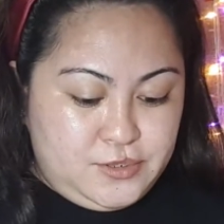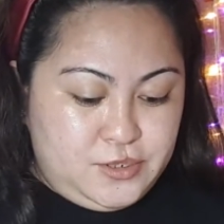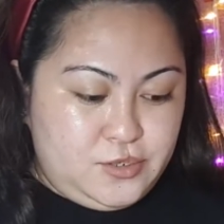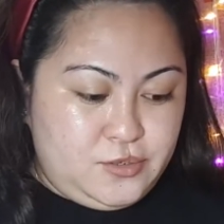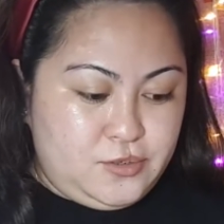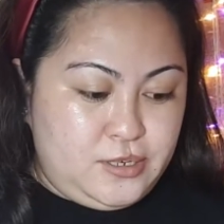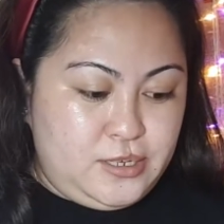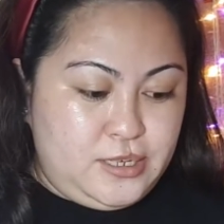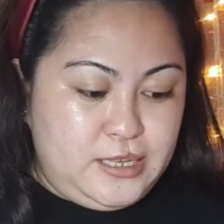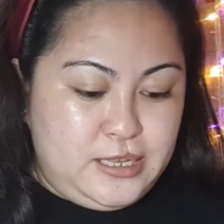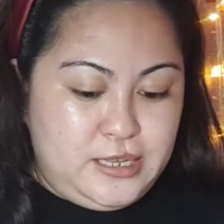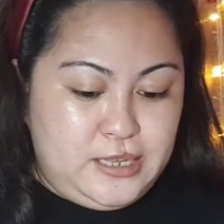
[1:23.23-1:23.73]

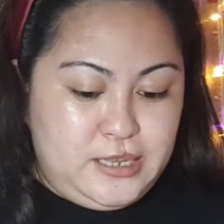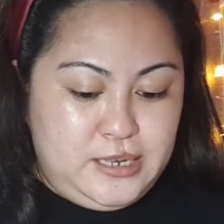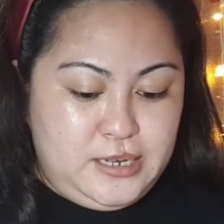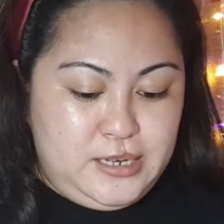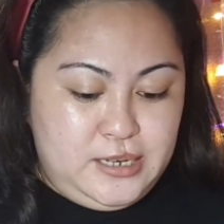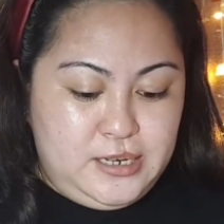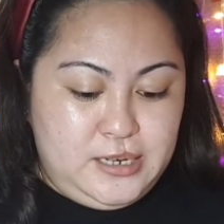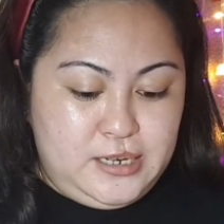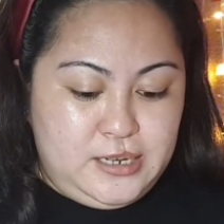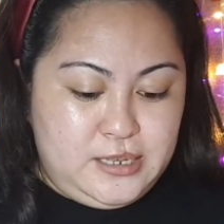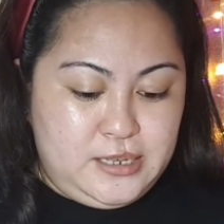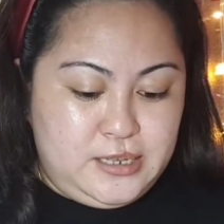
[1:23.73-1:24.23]
So
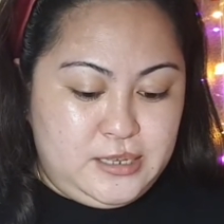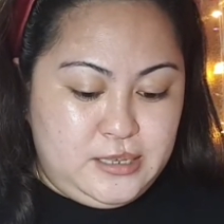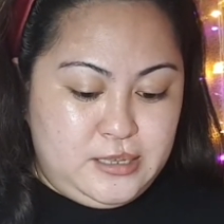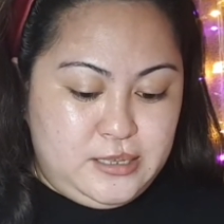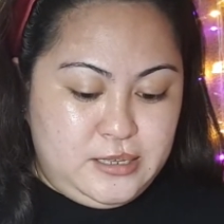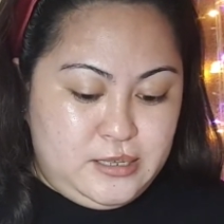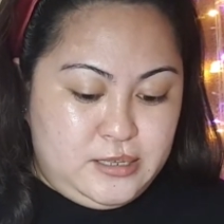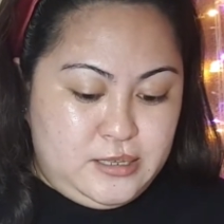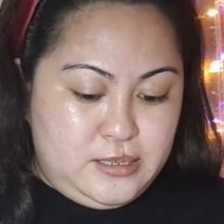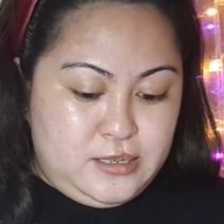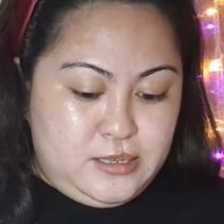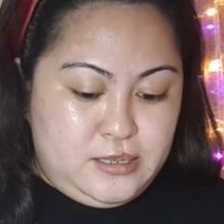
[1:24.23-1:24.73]
again,
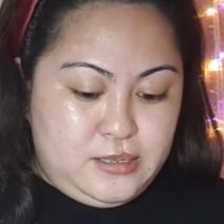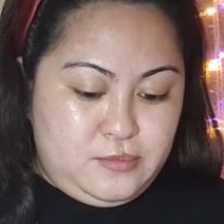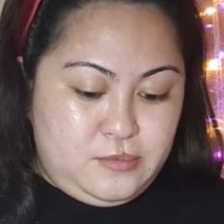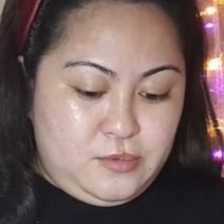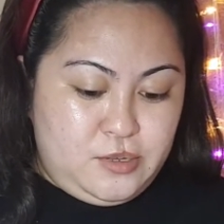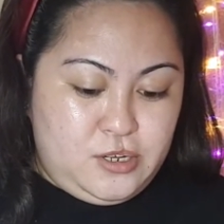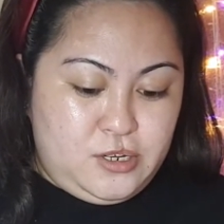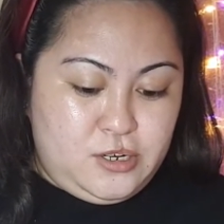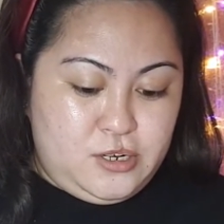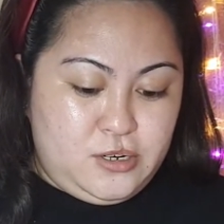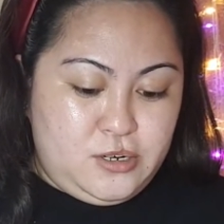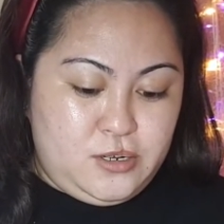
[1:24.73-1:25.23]
I'm
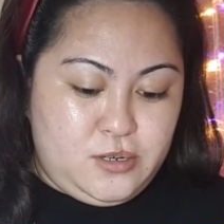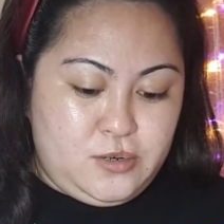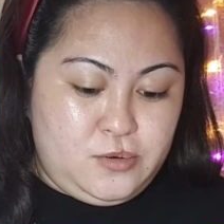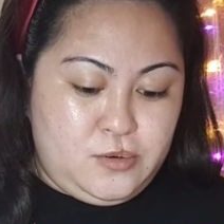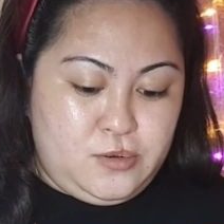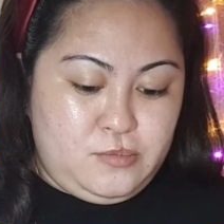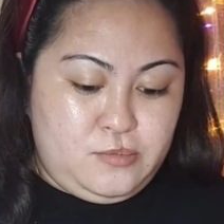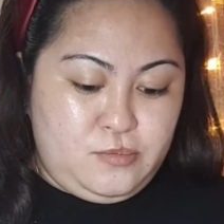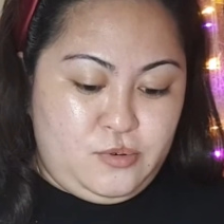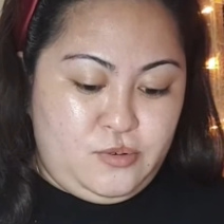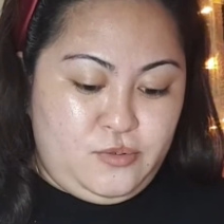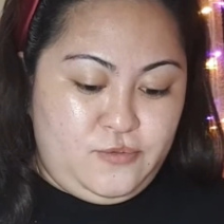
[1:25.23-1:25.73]
gonna
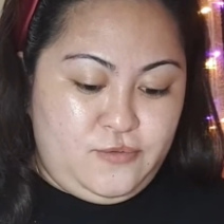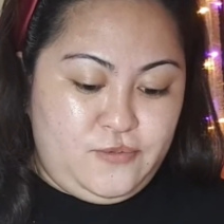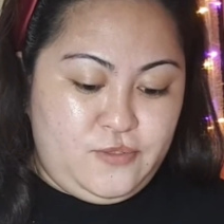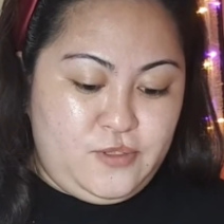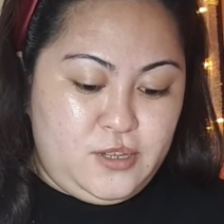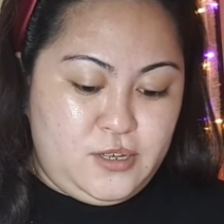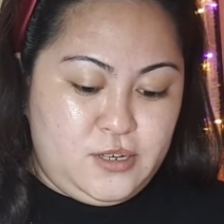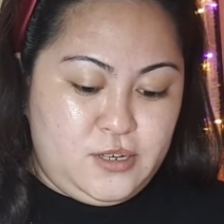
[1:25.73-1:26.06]
remove